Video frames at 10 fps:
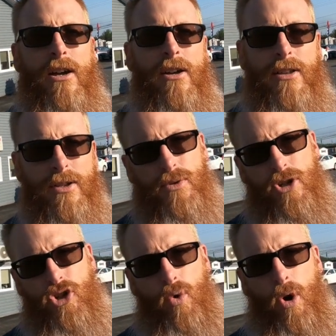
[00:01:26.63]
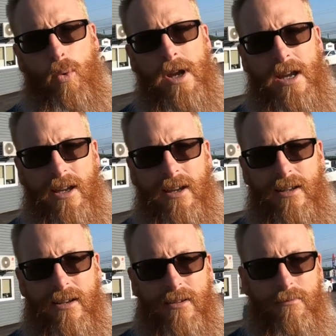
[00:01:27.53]
this was a short week.
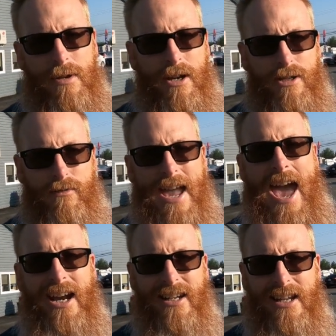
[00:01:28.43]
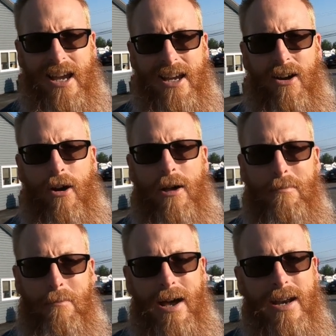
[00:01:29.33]
Because of Canada Day
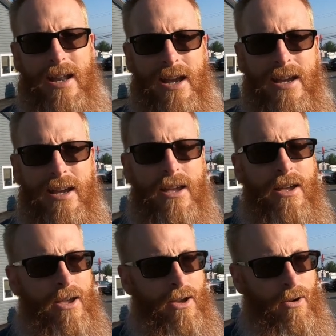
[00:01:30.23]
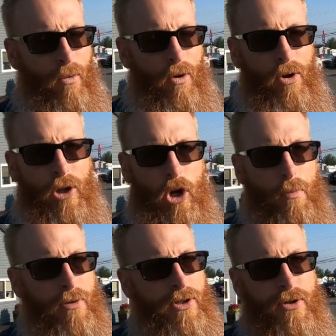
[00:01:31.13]
on Monday, we're only
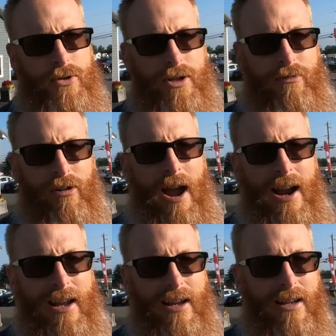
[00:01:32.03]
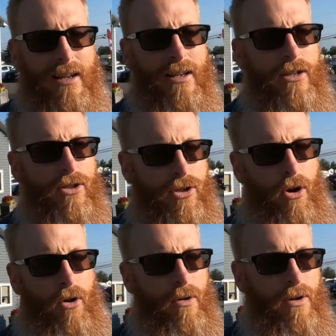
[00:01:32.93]
open Tuesday to Friday.
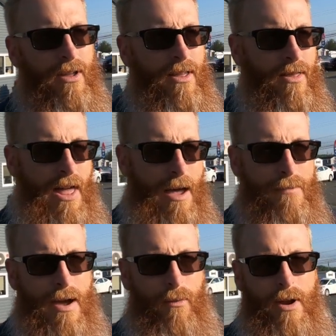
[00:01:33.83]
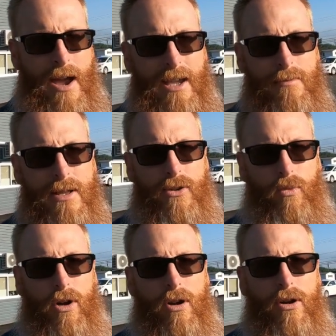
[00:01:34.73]
So that meant when I came in to
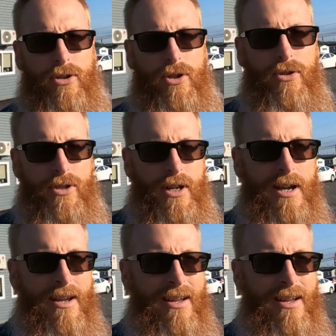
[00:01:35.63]
work on Tuesday,